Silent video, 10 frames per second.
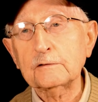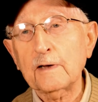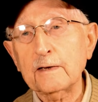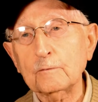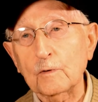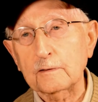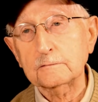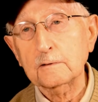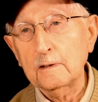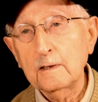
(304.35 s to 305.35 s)
the tank
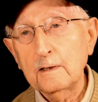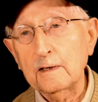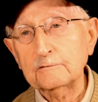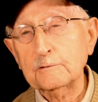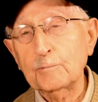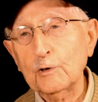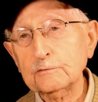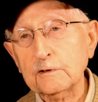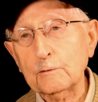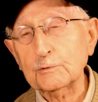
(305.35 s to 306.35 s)
was, and
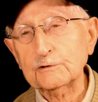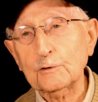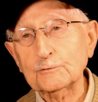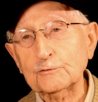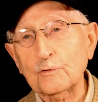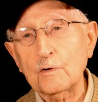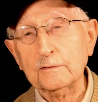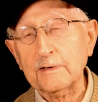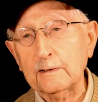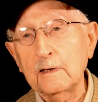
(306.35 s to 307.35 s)
supposedly it was so
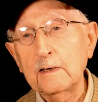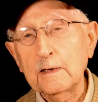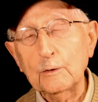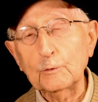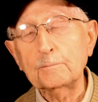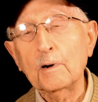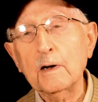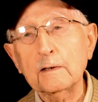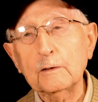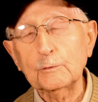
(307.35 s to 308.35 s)
strong that it would
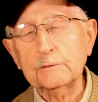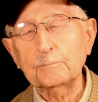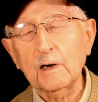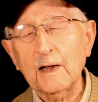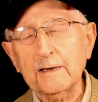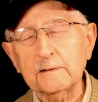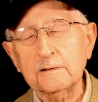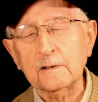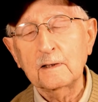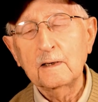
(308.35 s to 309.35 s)

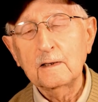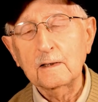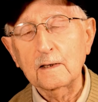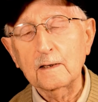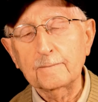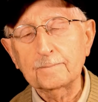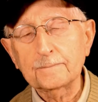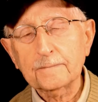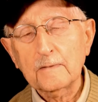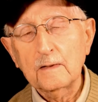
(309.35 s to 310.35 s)
blind
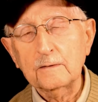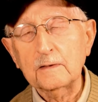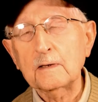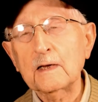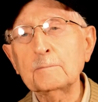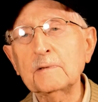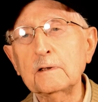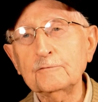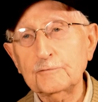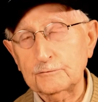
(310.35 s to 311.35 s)
the enemy
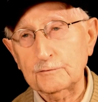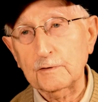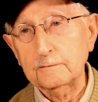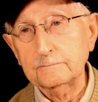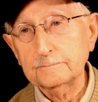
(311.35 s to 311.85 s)
infantry.